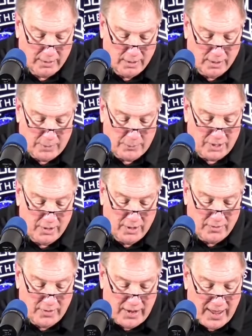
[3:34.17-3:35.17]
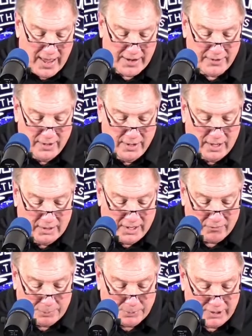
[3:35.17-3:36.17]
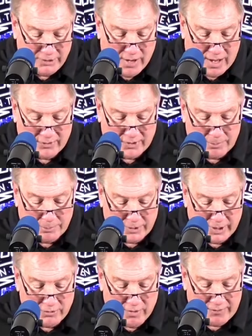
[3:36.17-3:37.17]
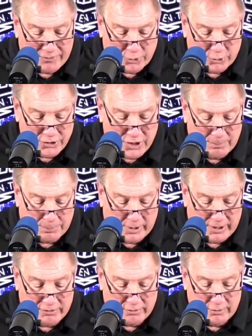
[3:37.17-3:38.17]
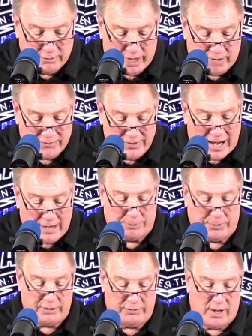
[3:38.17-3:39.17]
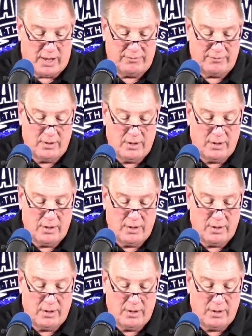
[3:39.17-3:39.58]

I mean, they had 11-play drive, 13-play drive, 9-play drive.